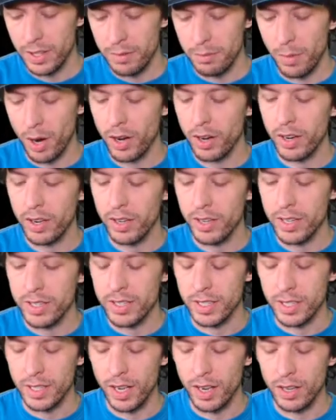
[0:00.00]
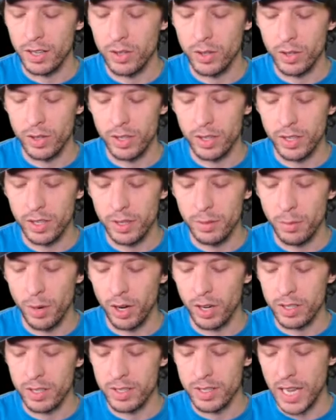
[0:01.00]
Mark is in Concord.
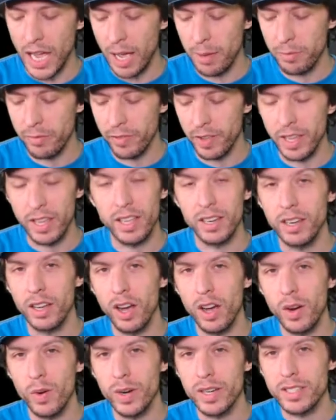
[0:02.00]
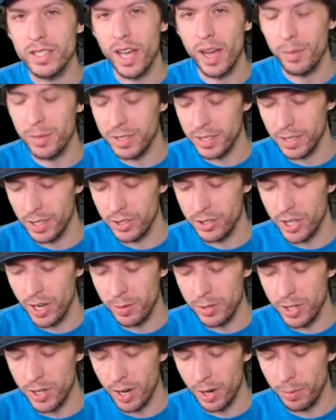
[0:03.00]
Mark is a top fan, always commenting on
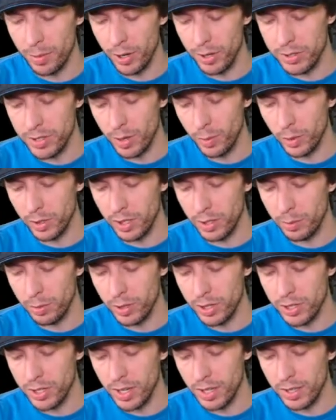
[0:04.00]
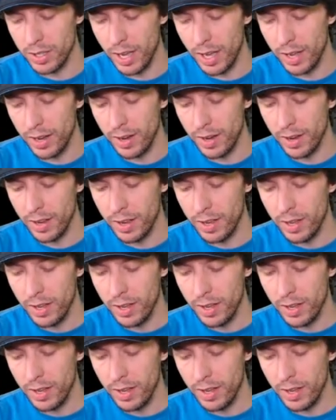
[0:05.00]
JGR posts. I really appreciate that.